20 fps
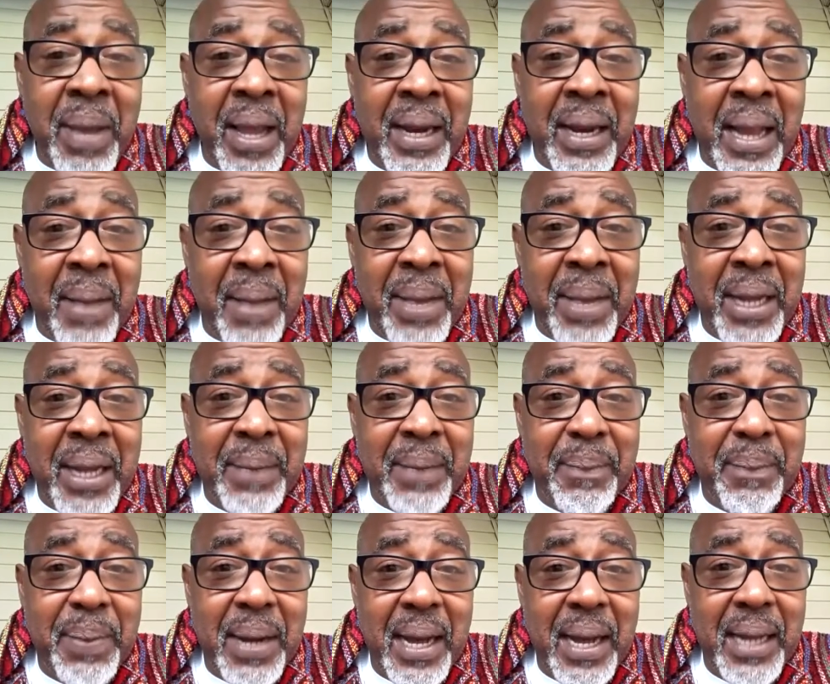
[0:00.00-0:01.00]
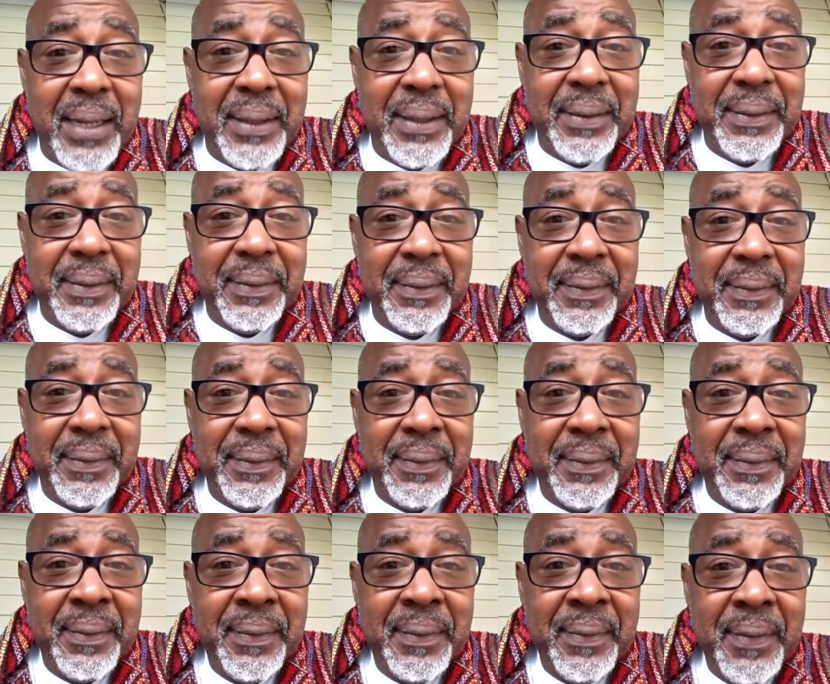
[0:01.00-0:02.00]
that made the pot.
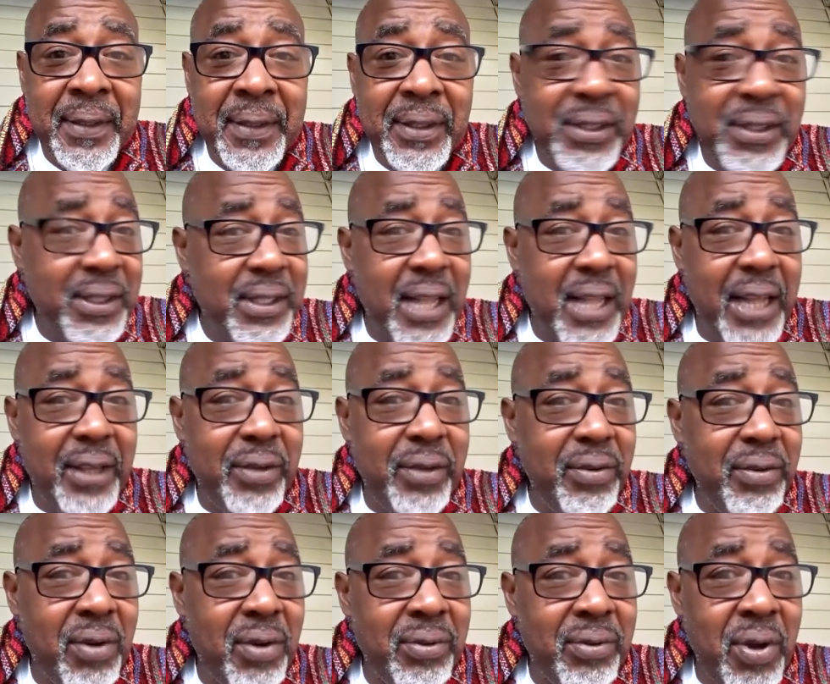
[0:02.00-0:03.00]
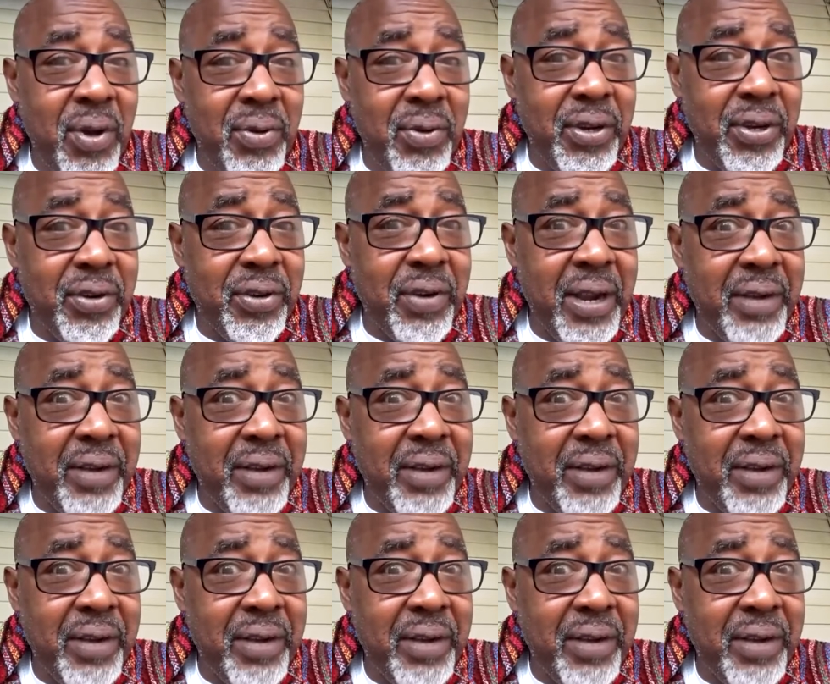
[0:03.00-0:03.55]
Just like you don't know your great,